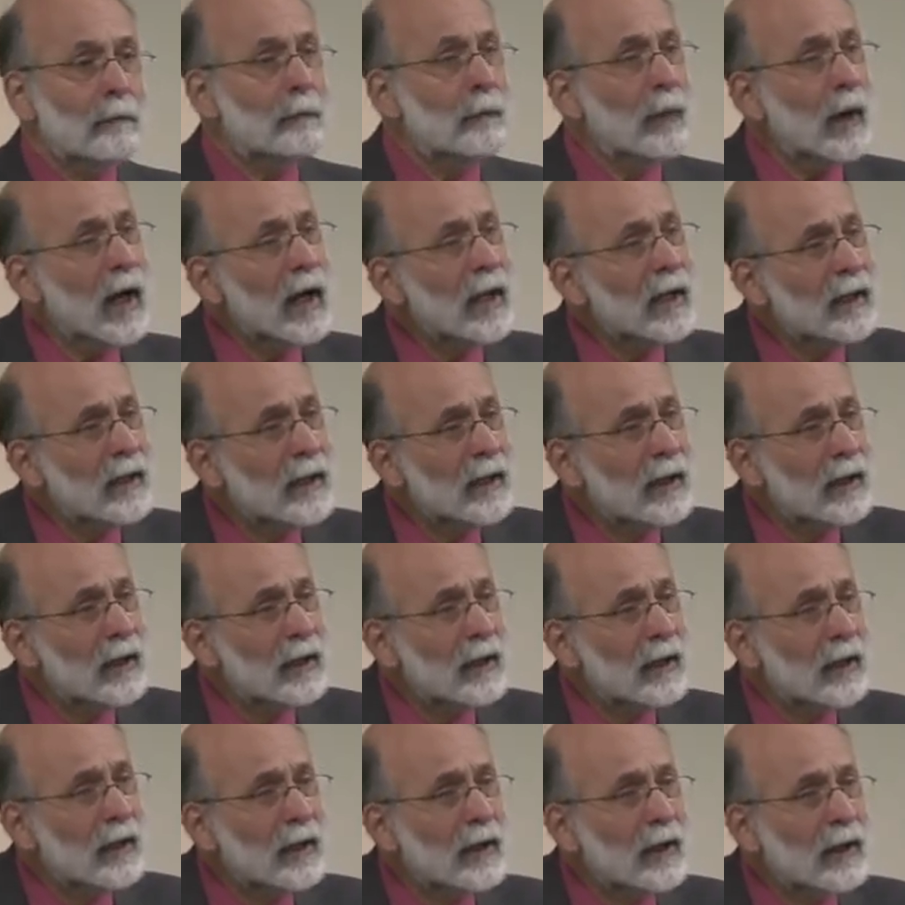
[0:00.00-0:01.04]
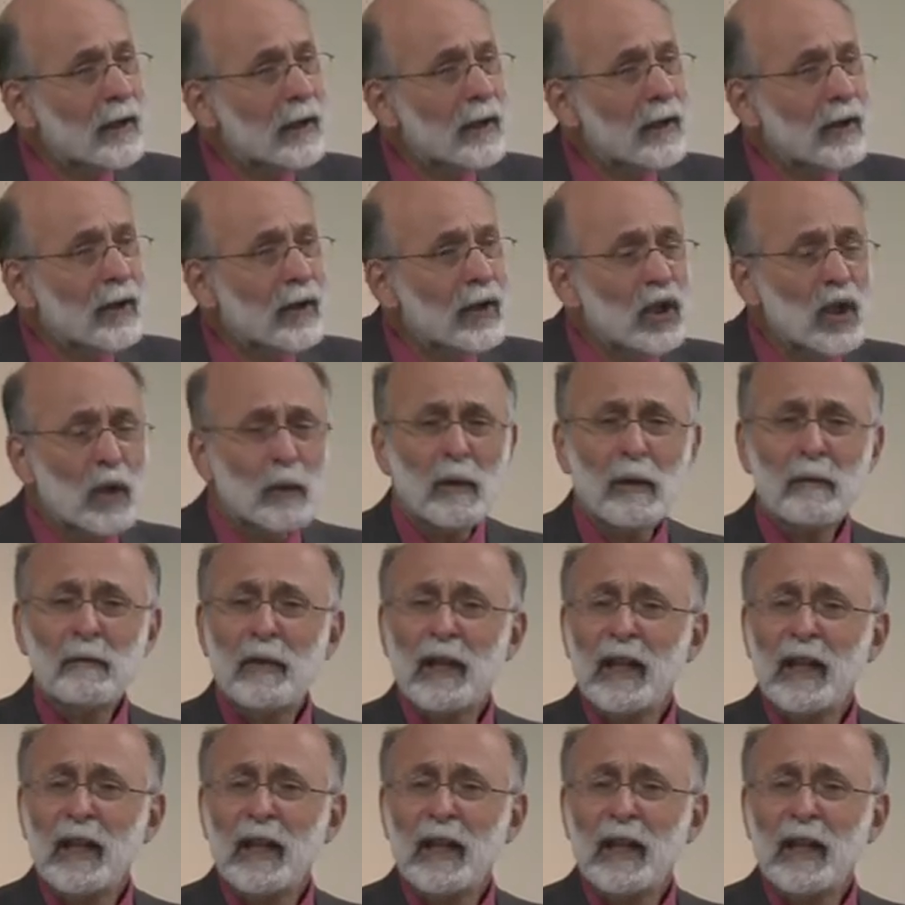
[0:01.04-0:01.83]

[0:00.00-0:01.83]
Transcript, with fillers: But human